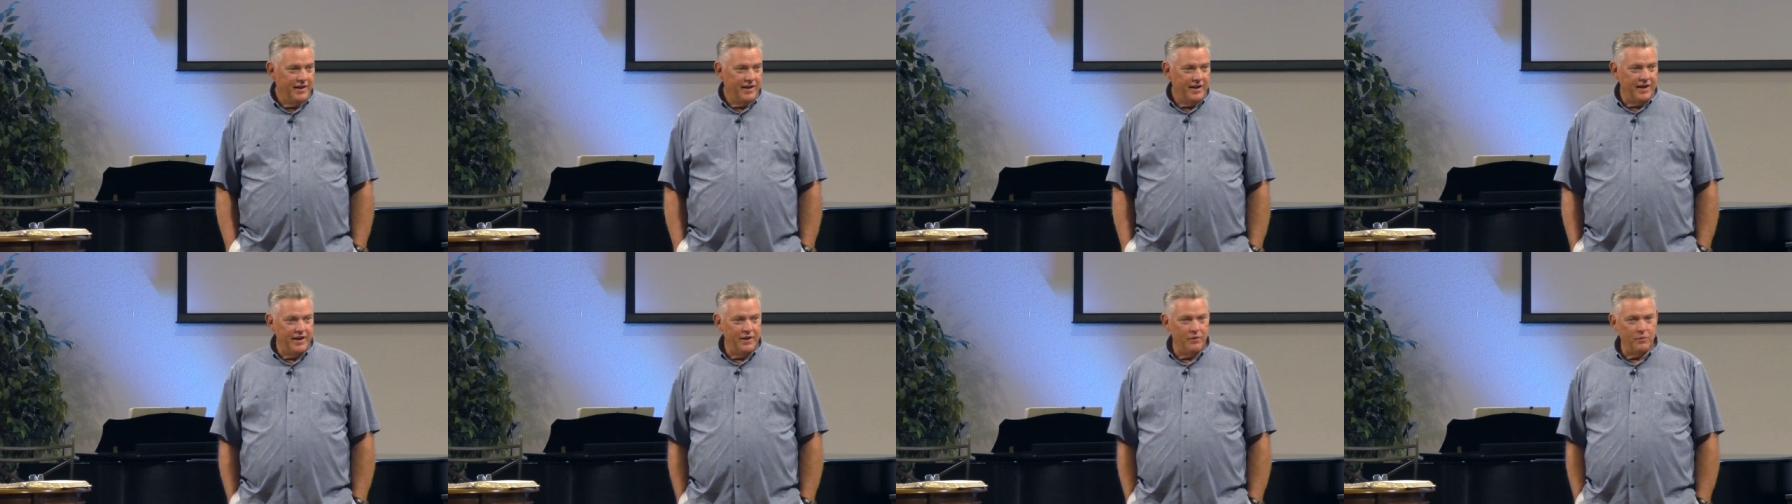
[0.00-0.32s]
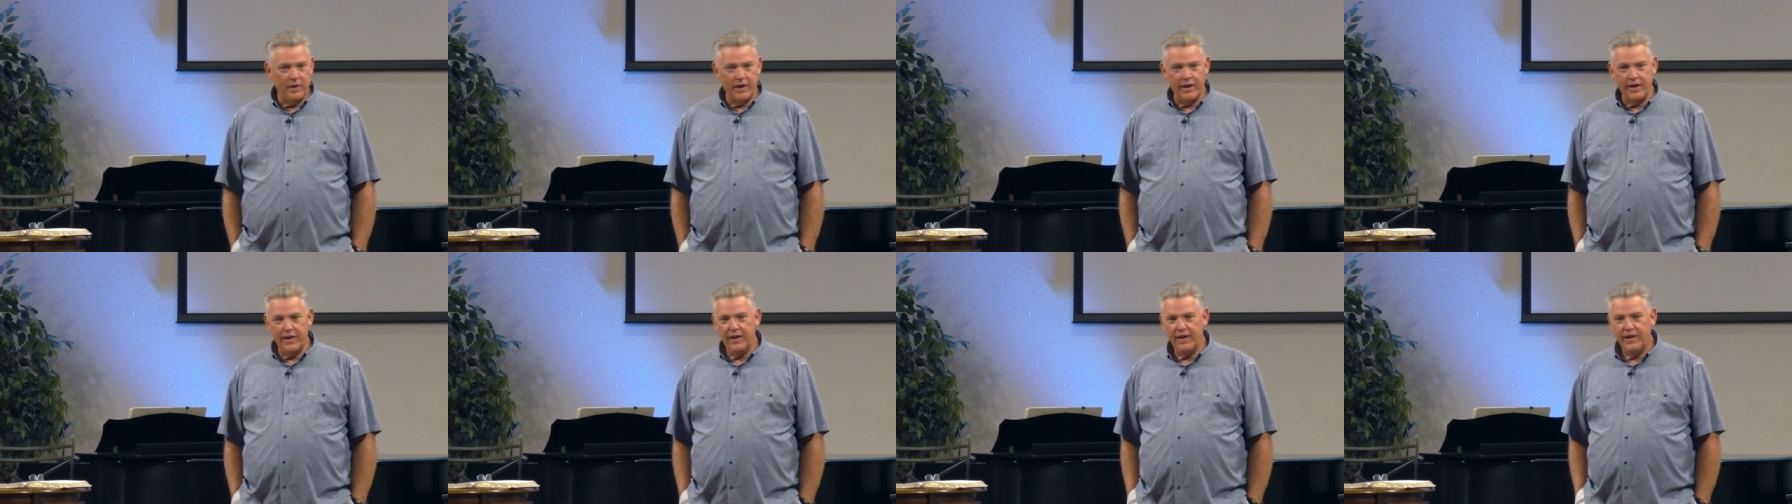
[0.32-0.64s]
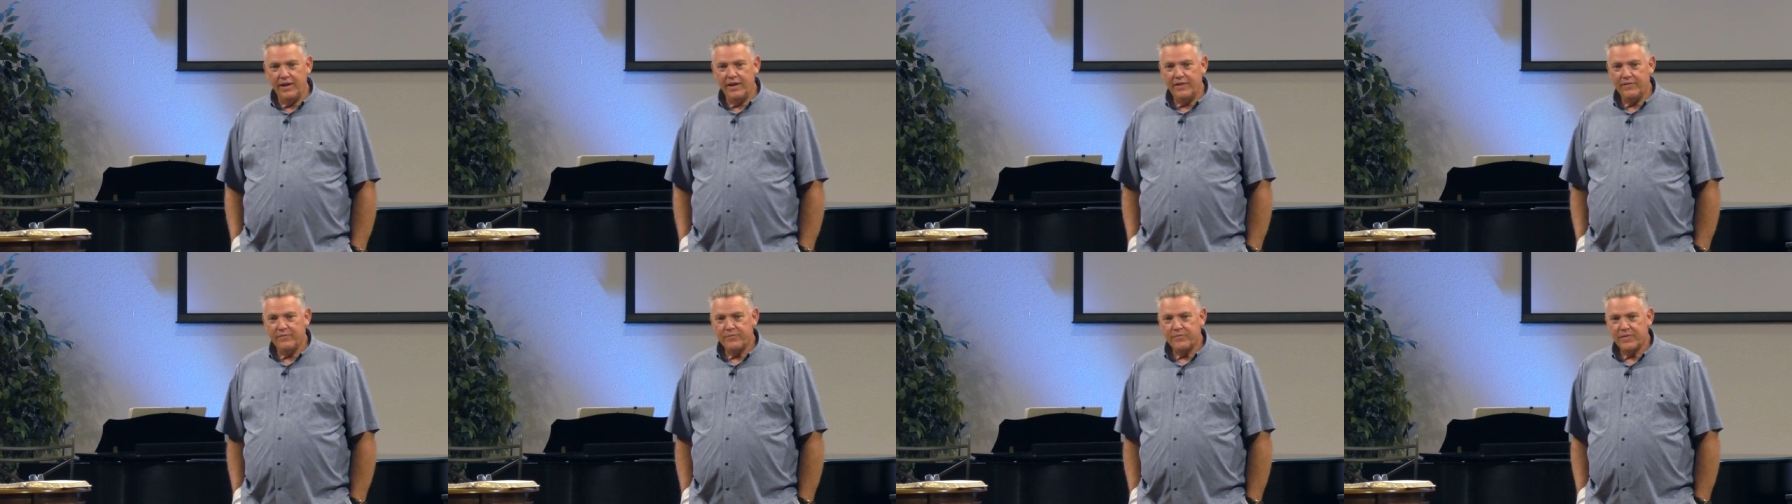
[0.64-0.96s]

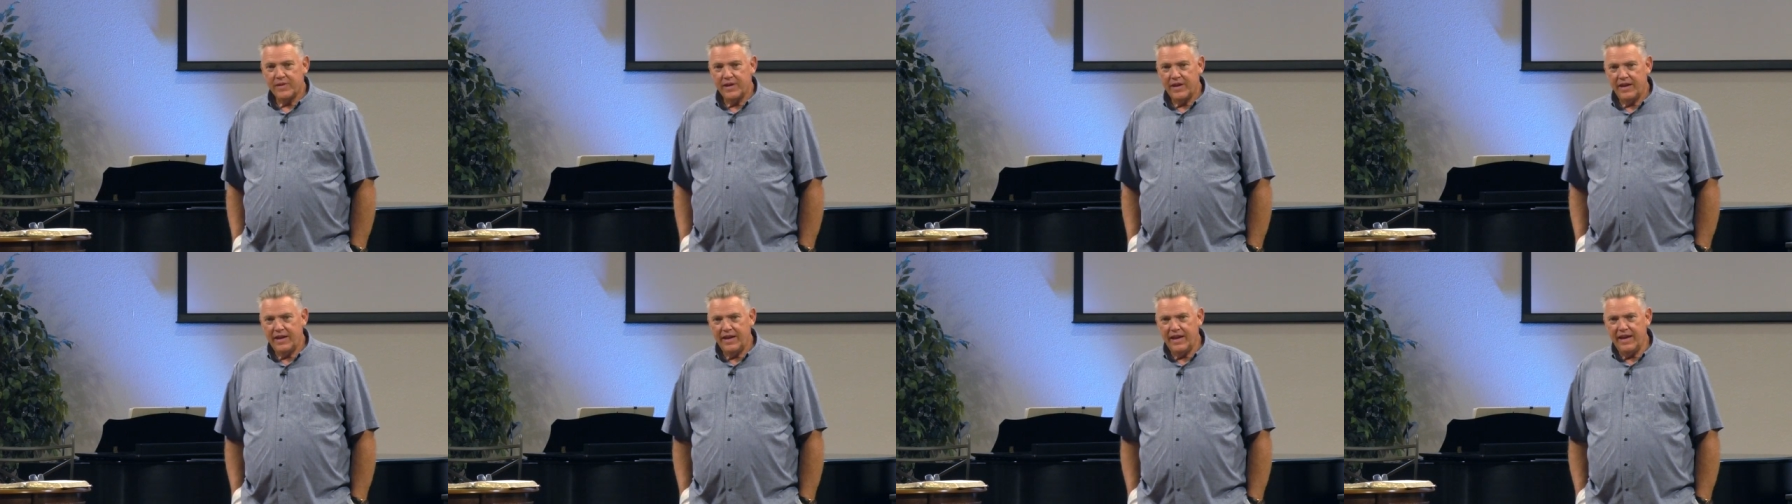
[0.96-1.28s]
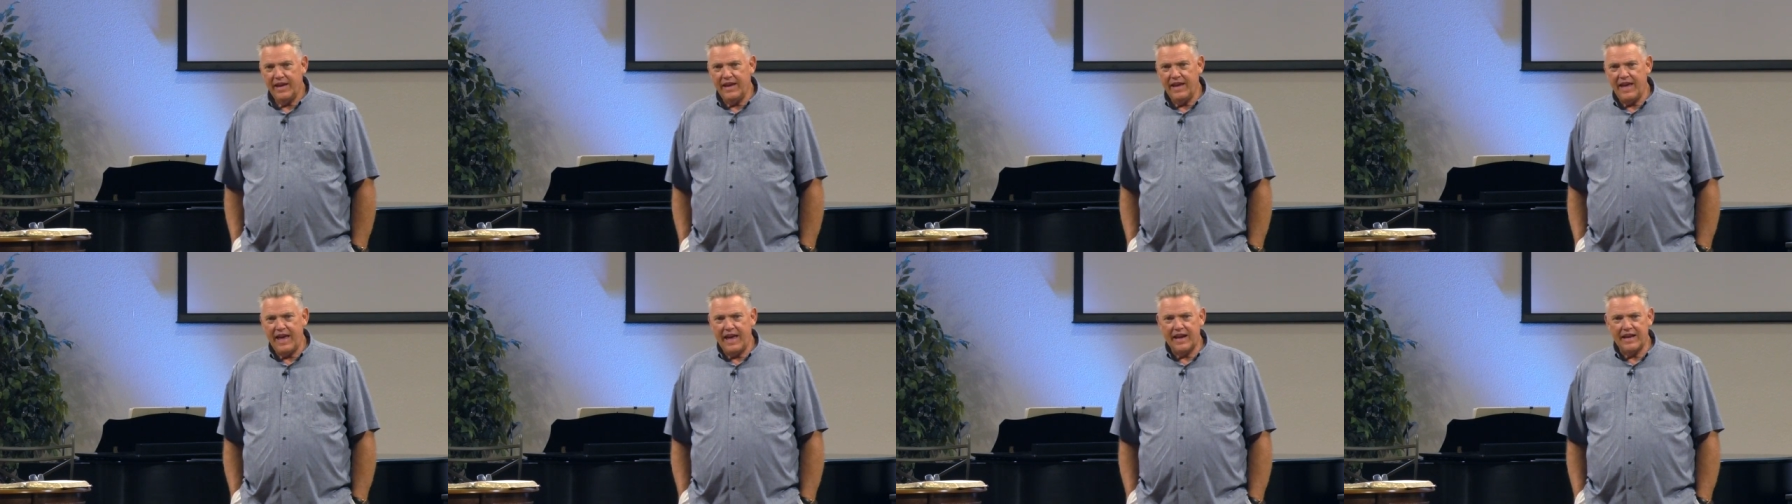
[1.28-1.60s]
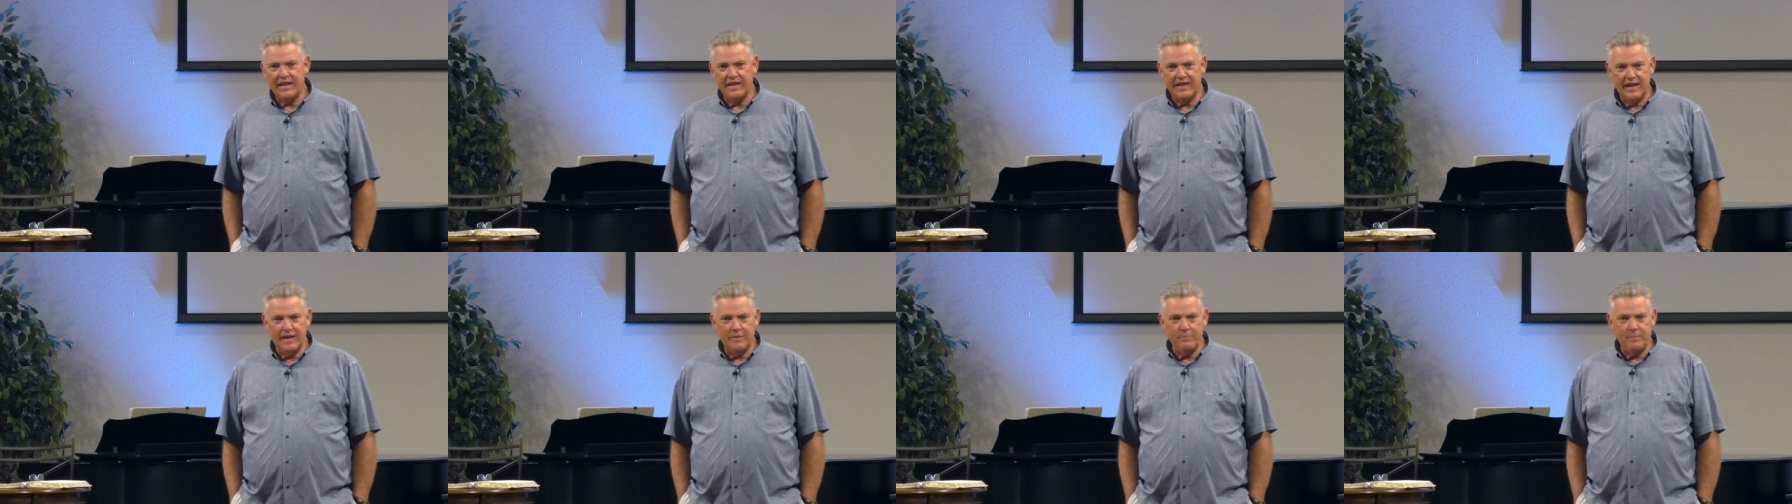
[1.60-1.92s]
Anyway, he had
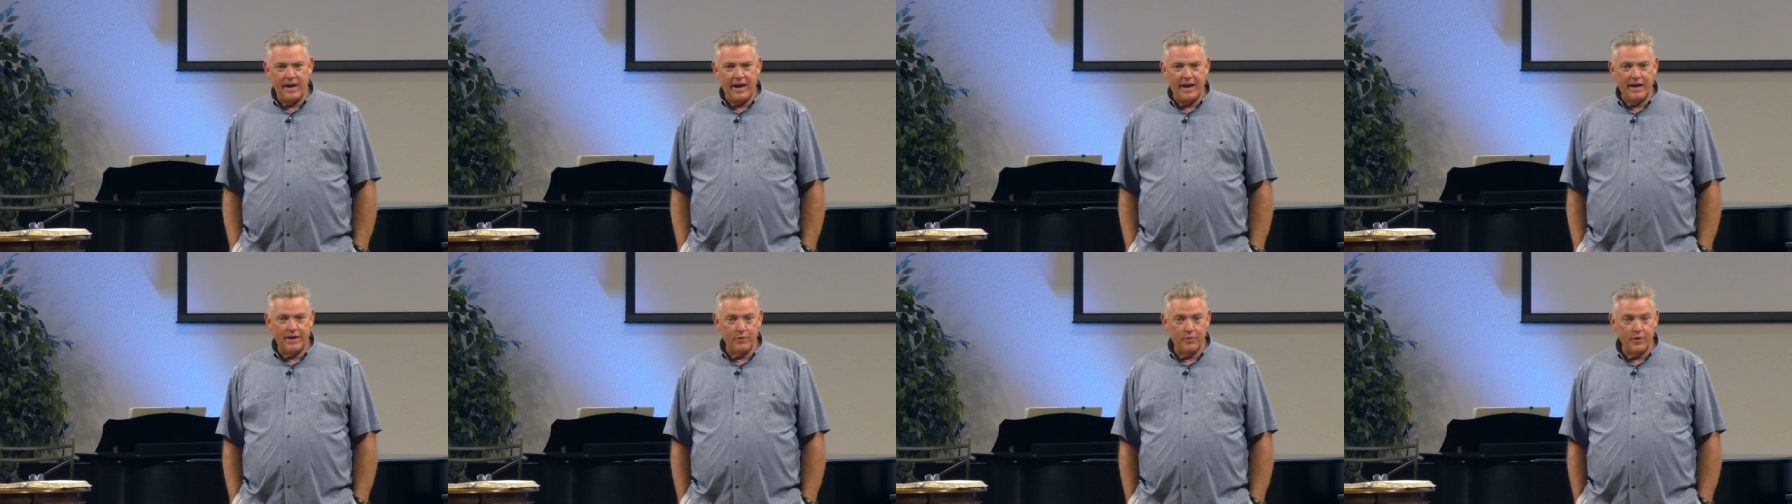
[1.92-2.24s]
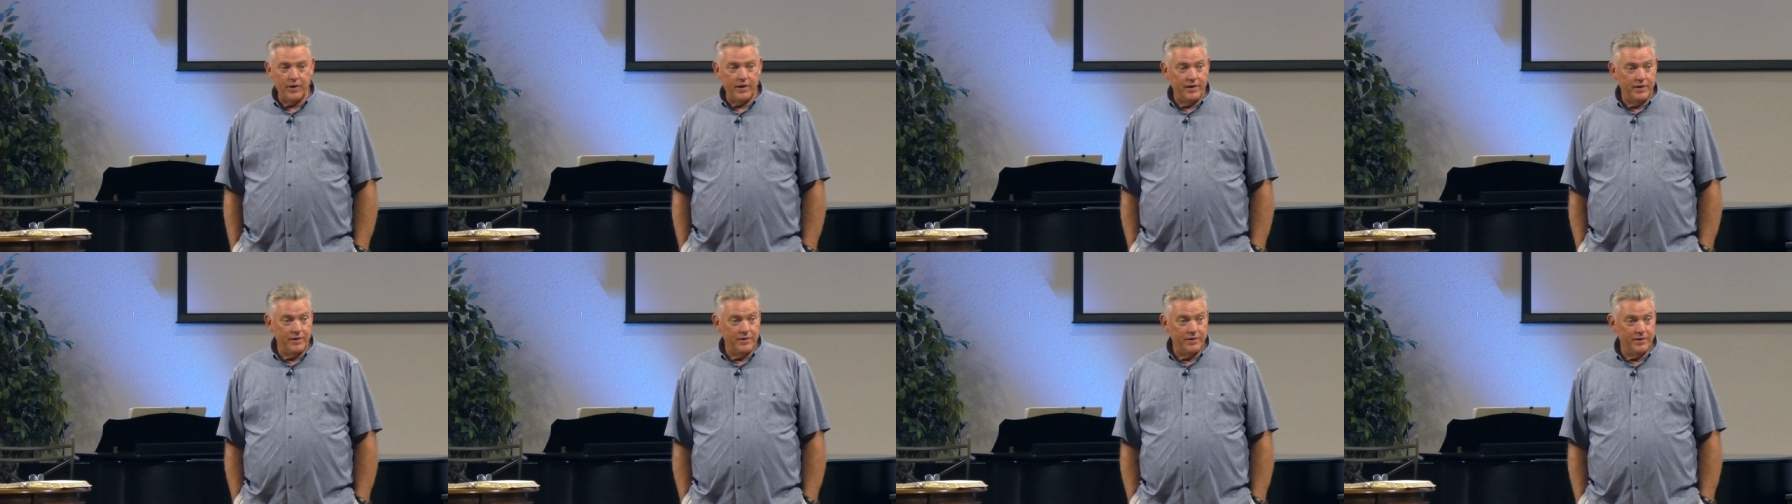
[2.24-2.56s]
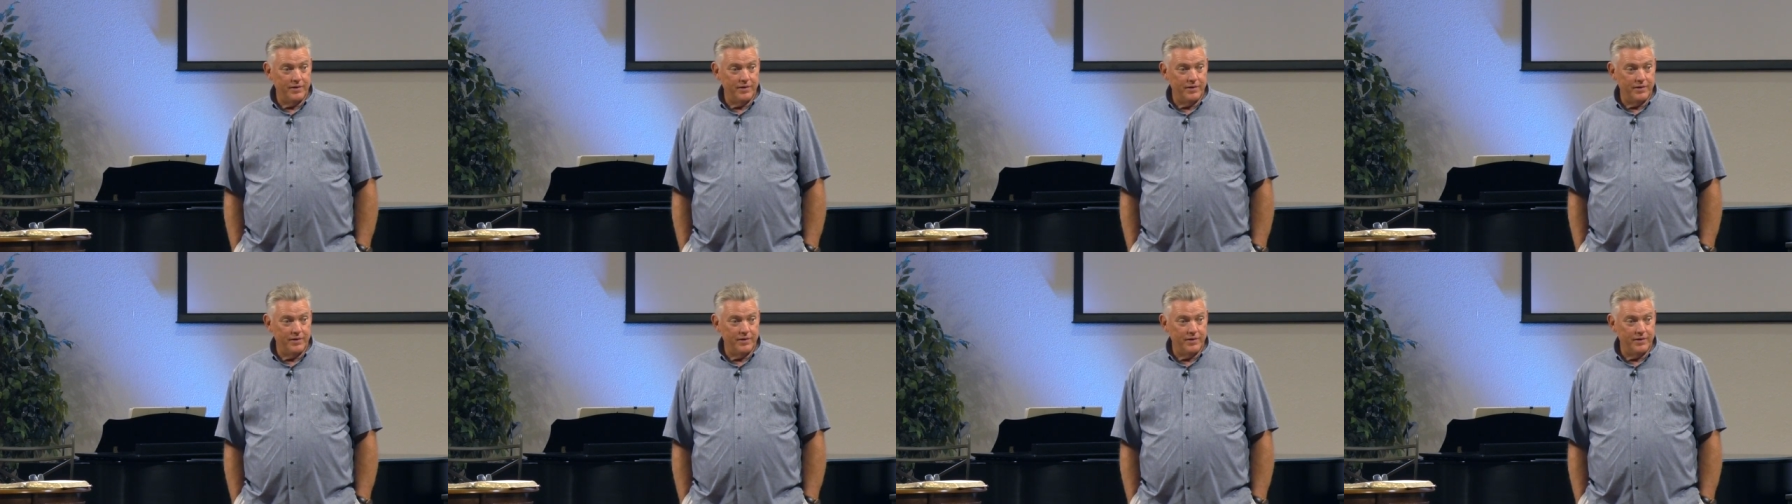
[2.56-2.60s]
a dead battery.